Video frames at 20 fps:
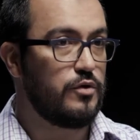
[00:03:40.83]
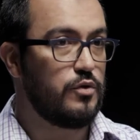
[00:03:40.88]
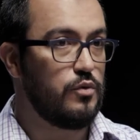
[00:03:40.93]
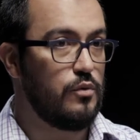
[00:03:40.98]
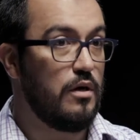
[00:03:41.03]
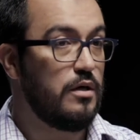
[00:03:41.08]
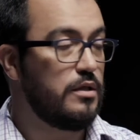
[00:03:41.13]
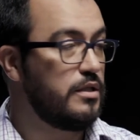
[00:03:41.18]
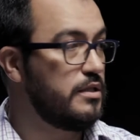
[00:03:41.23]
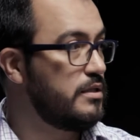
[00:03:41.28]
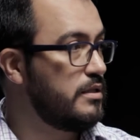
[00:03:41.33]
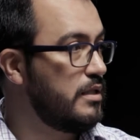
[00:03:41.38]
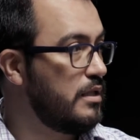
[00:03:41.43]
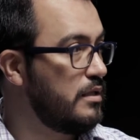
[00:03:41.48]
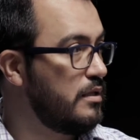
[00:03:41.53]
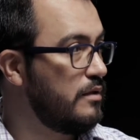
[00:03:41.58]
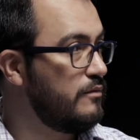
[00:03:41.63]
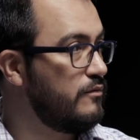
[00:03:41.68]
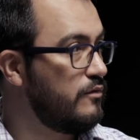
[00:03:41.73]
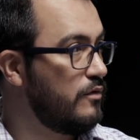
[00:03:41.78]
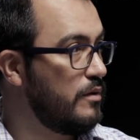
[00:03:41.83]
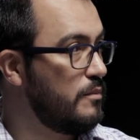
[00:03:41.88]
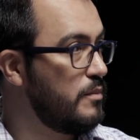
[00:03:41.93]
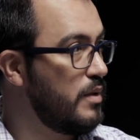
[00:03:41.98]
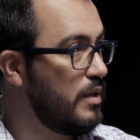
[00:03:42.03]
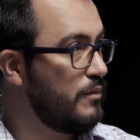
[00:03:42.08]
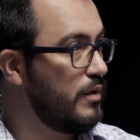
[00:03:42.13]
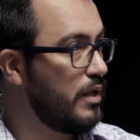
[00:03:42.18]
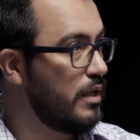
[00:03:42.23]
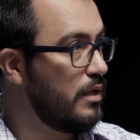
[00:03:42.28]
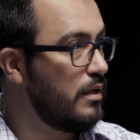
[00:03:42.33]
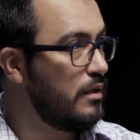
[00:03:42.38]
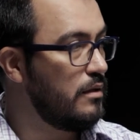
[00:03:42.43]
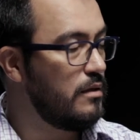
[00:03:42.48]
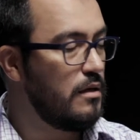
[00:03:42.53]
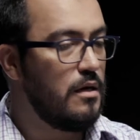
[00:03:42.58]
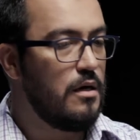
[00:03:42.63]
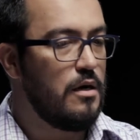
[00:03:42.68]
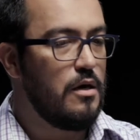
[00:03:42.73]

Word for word: to understand it from the very beginning.